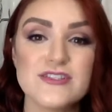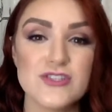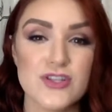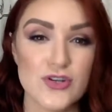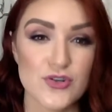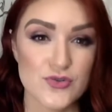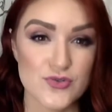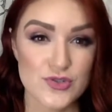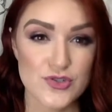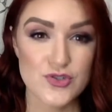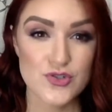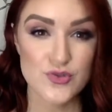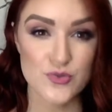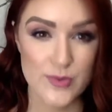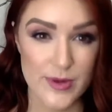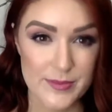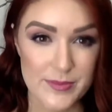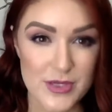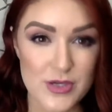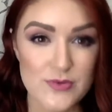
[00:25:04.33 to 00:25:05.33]
to
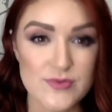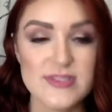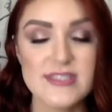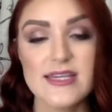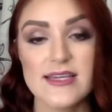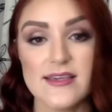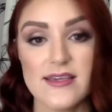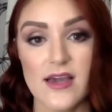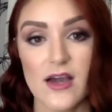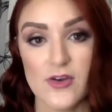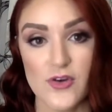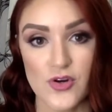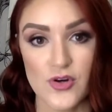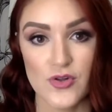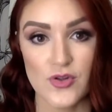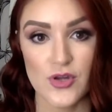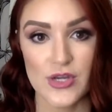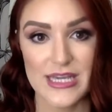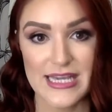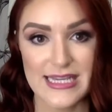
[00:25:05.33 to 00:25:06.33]
contribute to younger
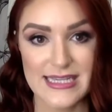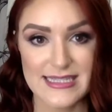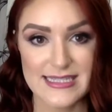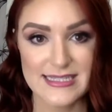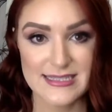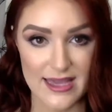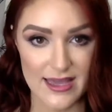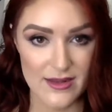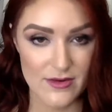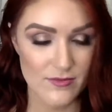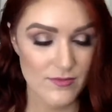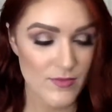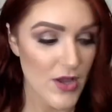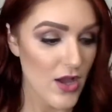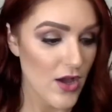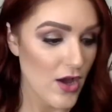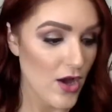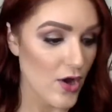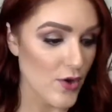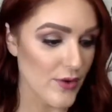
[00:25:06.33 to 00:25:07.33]
looking skin.
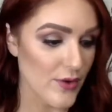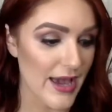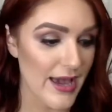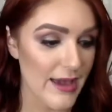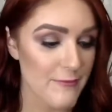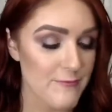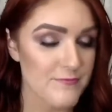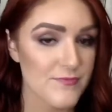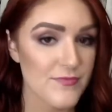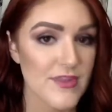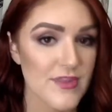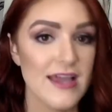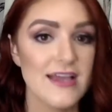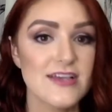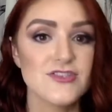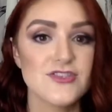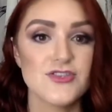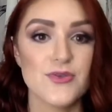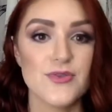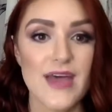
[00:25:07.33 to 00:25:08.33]
Okay,
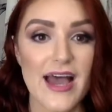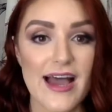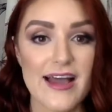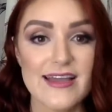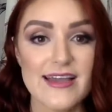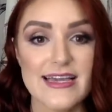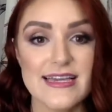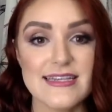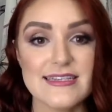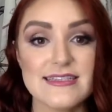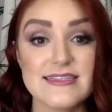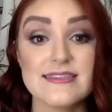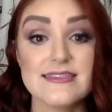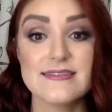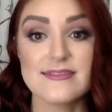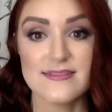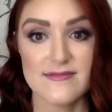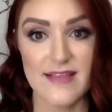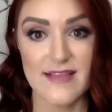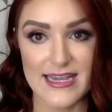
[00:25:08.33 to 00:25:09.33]
so that is
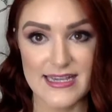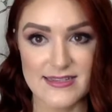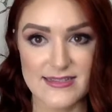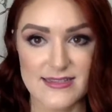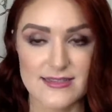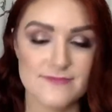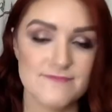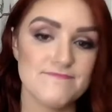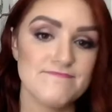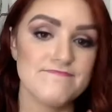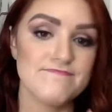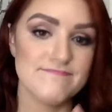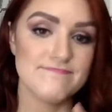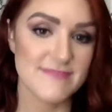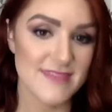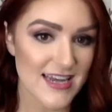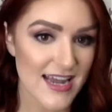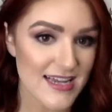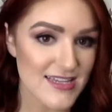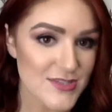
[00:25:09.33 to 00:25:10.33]
delays.
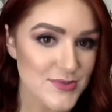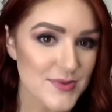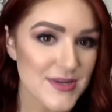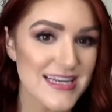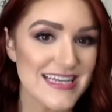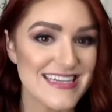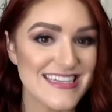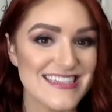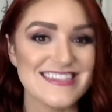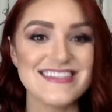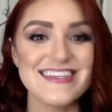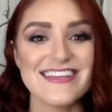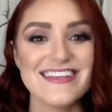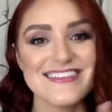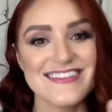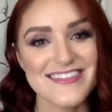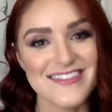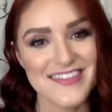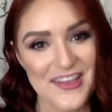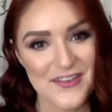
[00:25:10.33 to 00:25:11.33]
The next one is
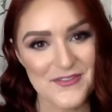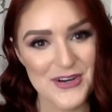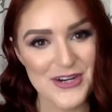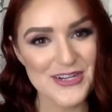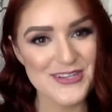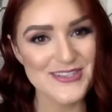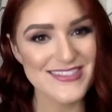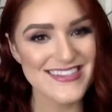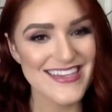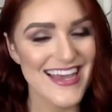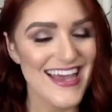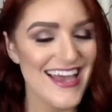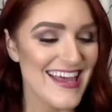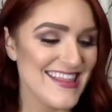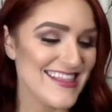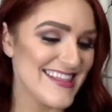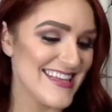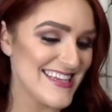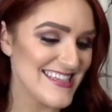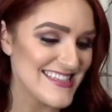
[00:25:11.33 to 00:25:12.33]
Delivers.
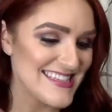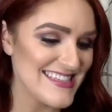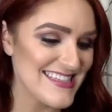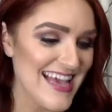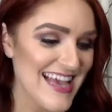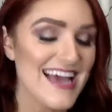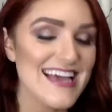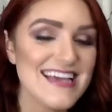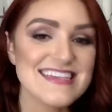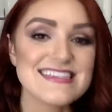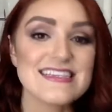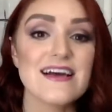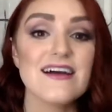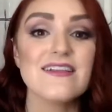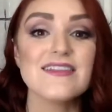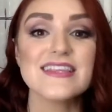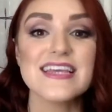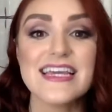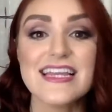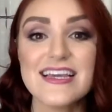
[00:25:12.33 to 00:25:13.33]
This set is
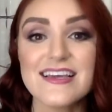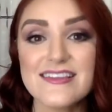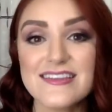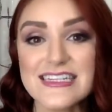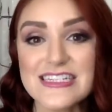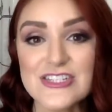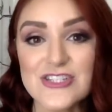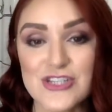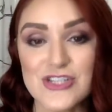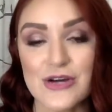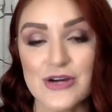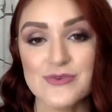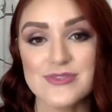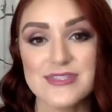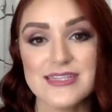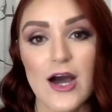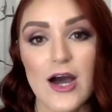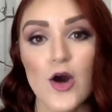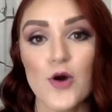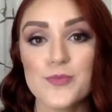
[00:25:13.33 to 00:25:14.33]
clinically shown
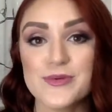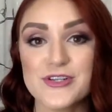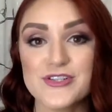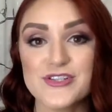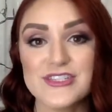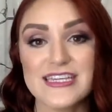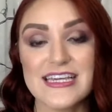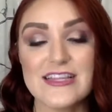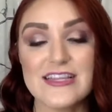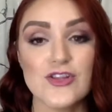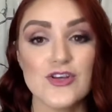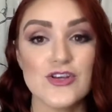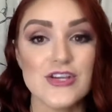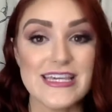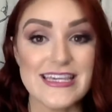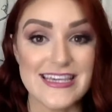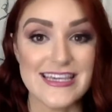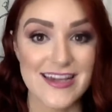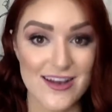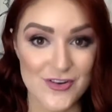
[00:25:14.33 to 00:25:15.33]
to help your skin look
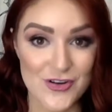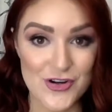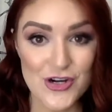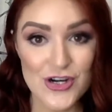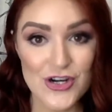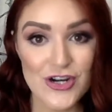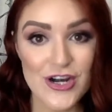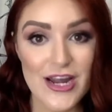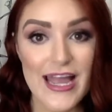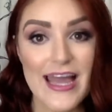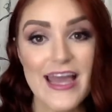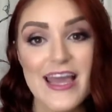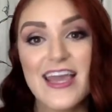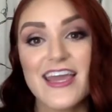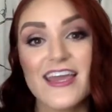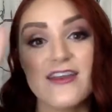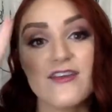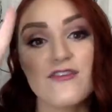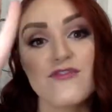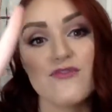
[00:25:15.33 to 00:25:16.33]
younger
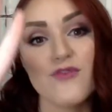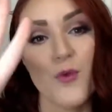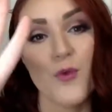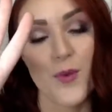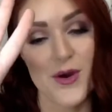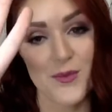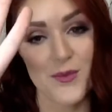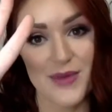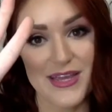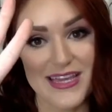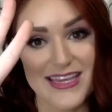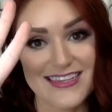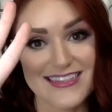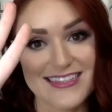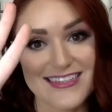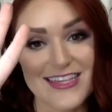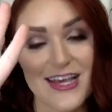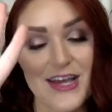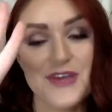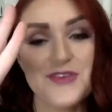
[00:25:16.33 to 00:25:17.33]
in four
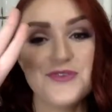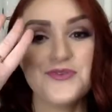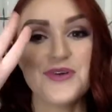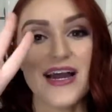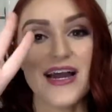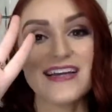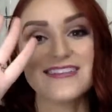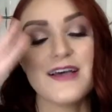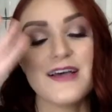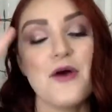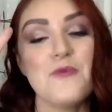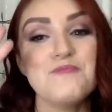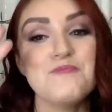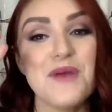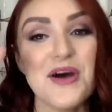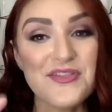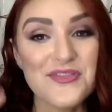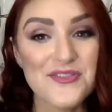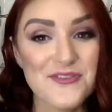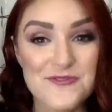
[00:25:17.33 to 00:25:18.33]
weeks. You guys, a
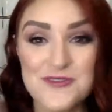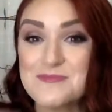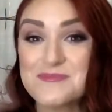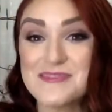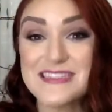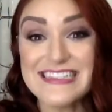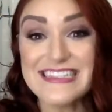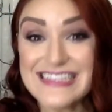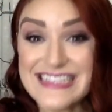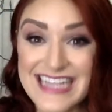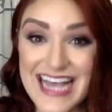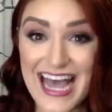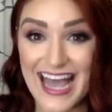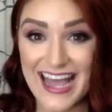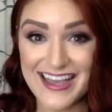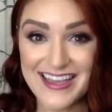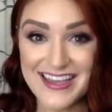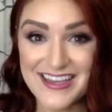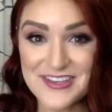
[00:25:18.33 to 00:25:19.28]
month from today,